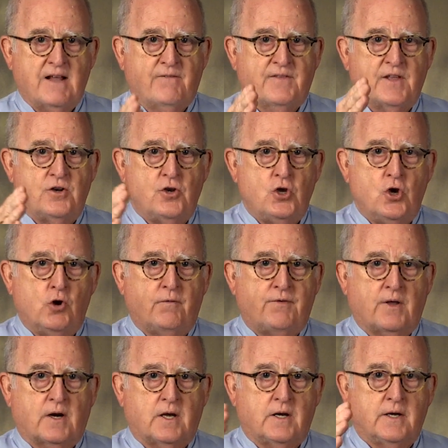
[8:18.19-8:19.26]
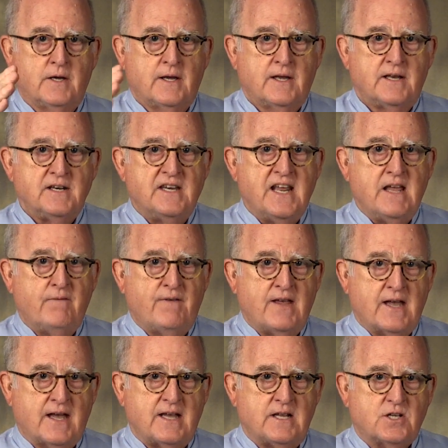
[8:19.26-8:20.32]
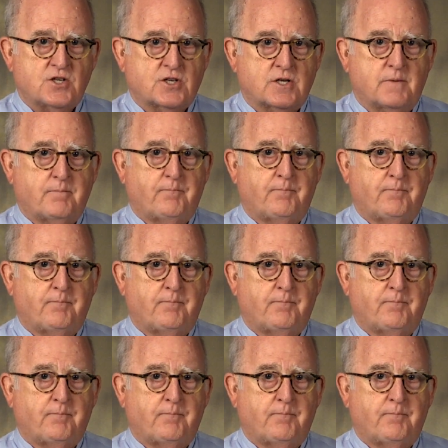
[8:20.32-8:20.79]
If the uvula deviates